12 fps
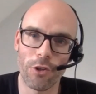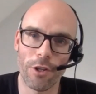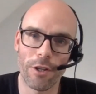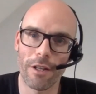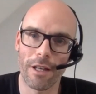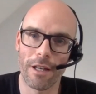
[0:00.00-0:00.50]

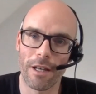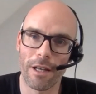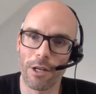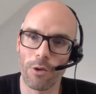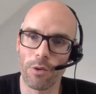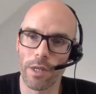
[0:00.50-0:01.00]

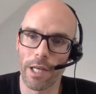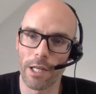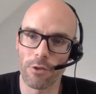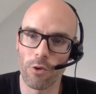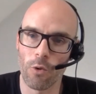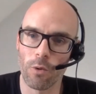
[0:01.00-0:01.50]
a good thing
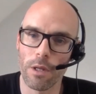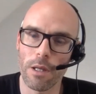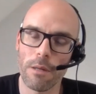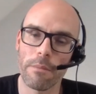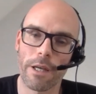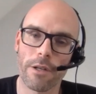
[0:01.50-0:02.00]
at all,
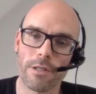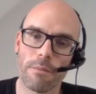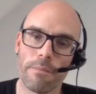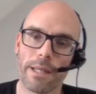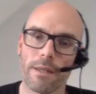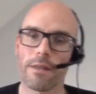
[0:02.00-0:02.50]
because it
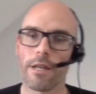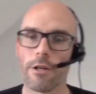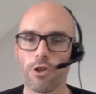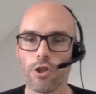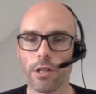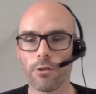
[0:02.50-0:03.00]
meant that their
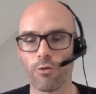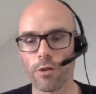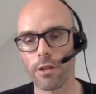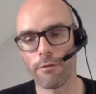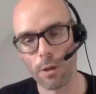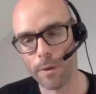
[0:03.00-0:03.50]

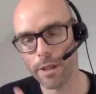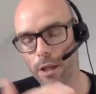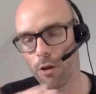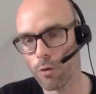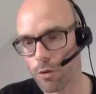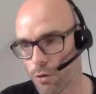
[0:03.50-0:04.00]
children, if they went
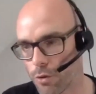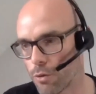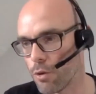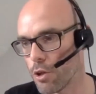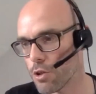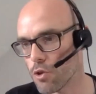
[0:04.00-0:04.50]
along to
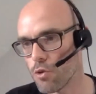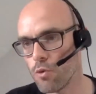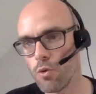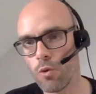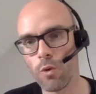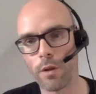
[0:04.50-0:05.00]

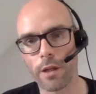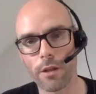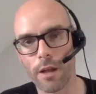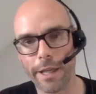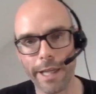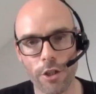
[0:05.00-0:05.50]
school,
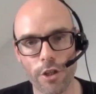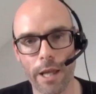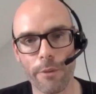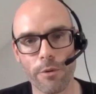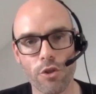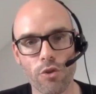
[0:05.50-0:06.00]
an English
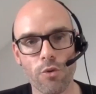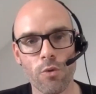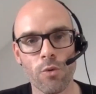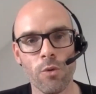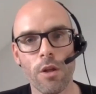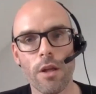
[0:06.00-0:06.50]
language school,